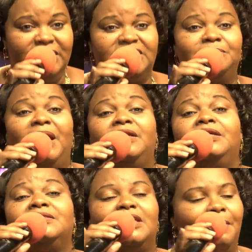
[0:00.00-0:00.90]
this man
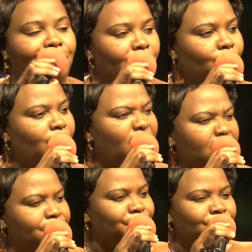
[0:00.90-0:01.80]
is a
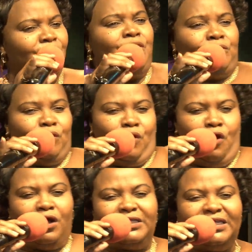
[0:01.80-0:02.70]
bookworm. No
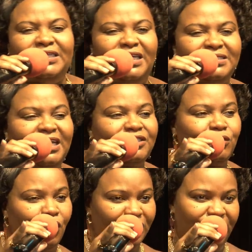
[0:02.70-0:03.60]
holidays
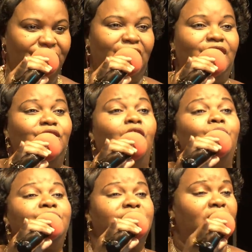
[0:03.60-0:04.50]
at all in and
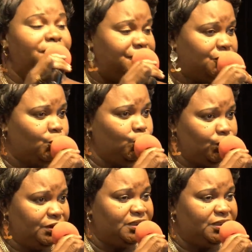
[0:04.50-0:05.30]
out of school